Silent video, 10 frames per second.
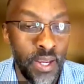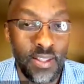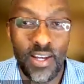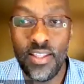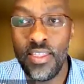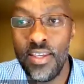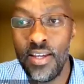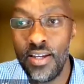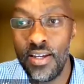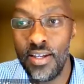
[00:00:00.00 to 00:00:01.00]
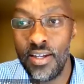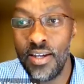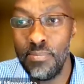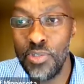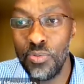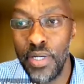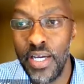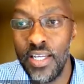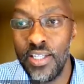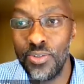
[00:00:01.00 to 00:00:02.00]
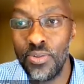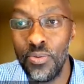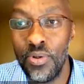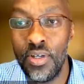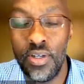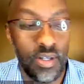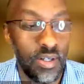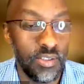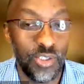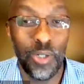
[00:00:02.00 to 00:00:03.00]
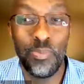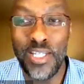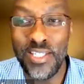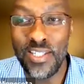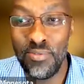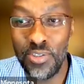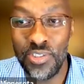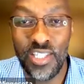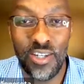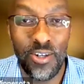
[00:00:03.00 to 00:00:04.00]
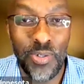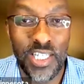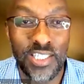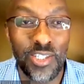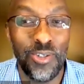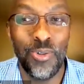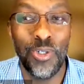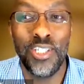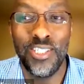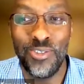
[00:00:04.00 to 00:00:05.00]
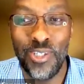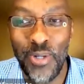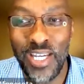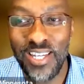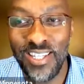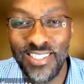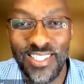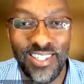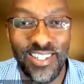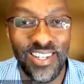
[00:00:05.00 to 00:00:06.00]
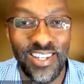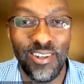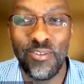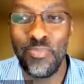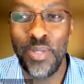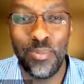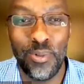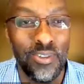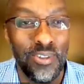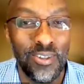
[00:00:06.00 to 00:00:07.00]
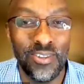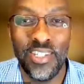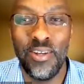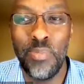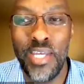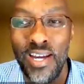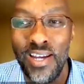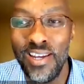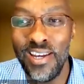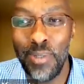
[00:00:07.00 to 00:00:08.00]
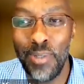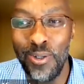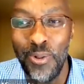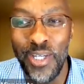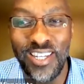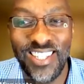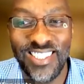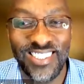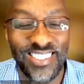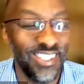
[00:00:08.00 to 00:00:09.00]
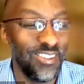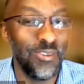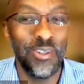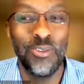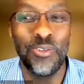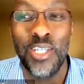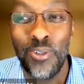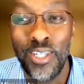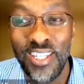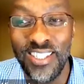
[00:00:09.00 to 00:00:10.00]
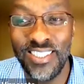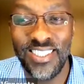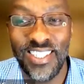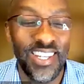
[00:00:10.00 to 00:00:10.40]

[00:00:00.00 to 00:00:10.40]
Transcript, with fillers: The other thing that comes to mind is uh, job interviews. They always ask you, what is your weakness? And a lot of people, you know, they meander about weaknesses. They don't want to say what it is.